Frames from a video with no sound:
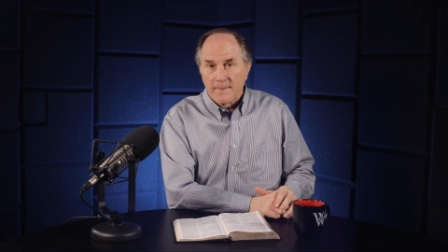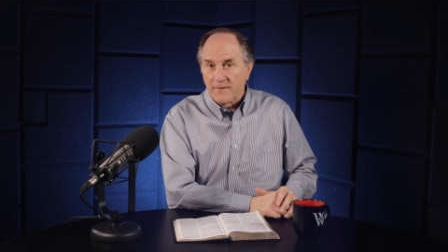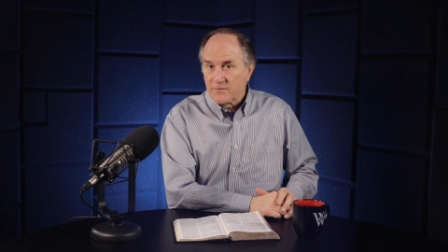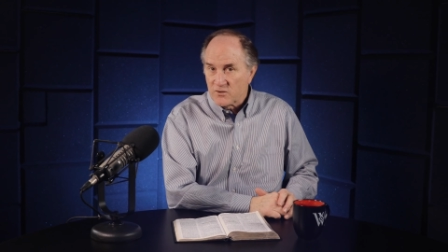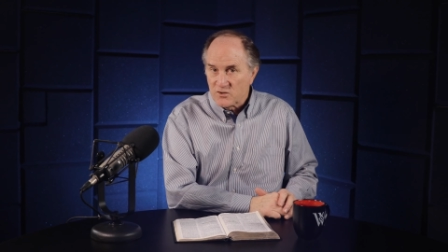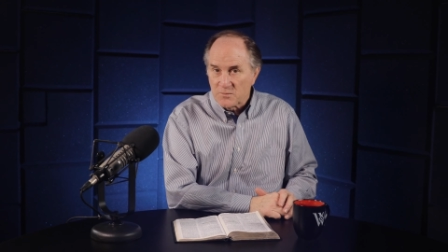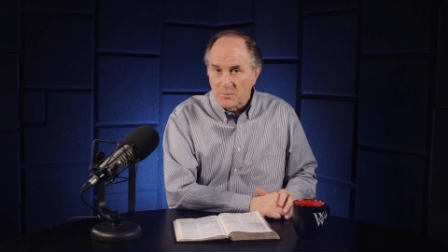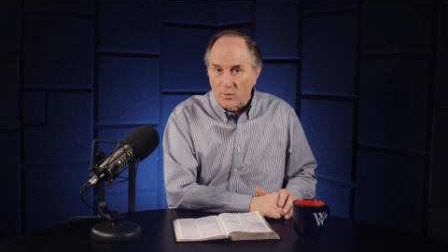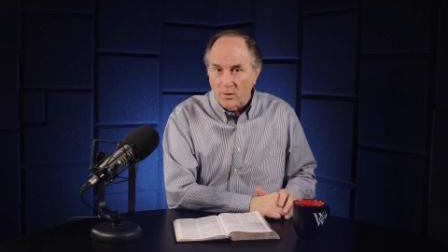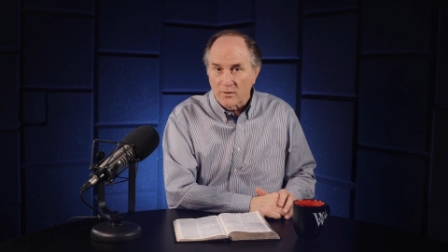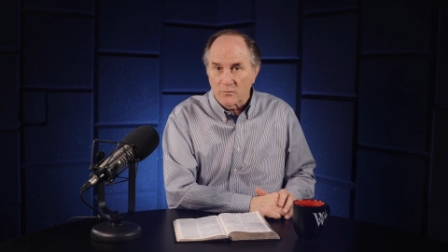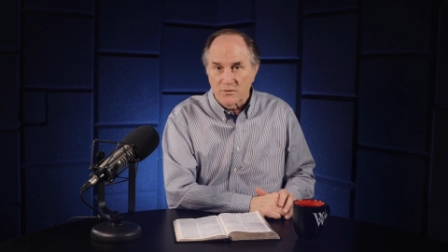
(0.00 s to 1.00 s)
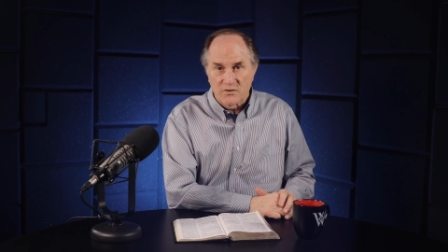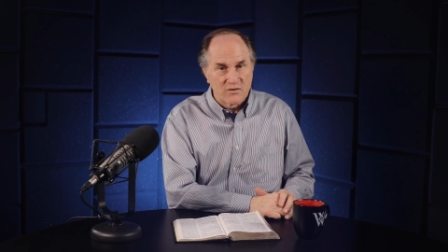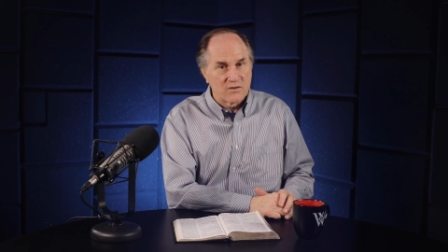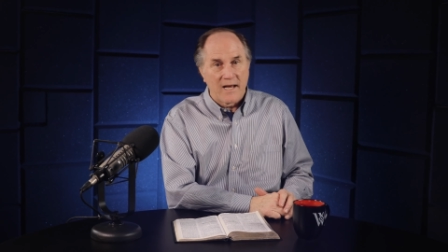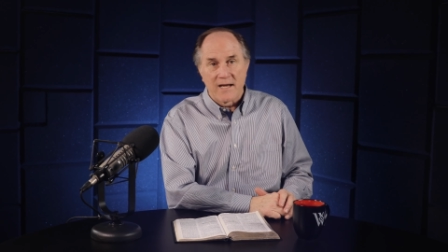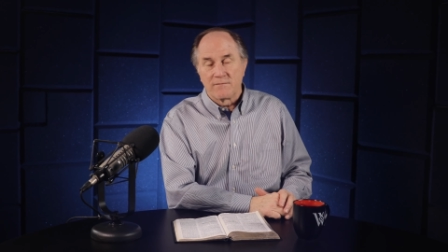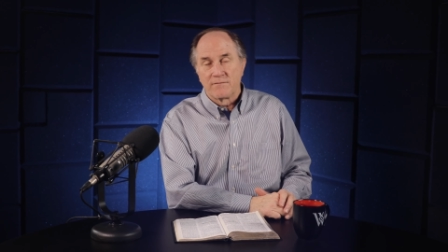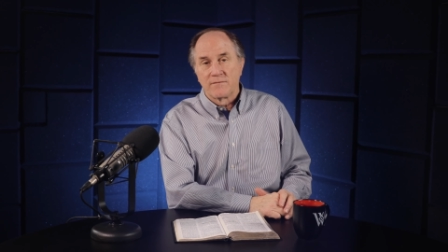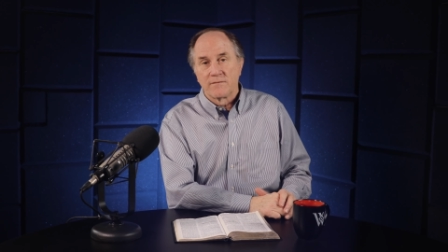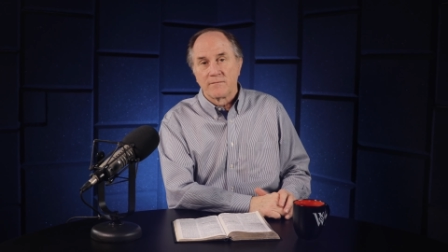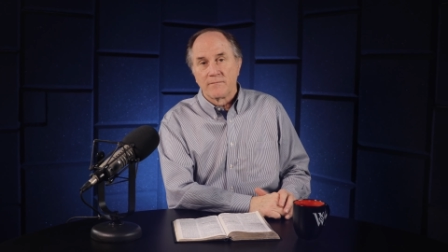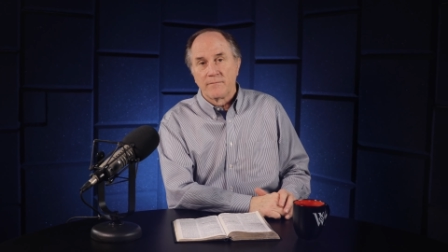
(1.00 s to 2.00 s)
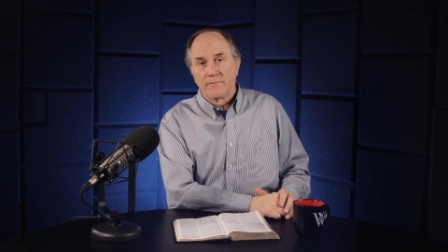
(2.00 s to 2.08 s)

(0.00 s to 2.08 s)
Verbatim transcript: that the sport was safe.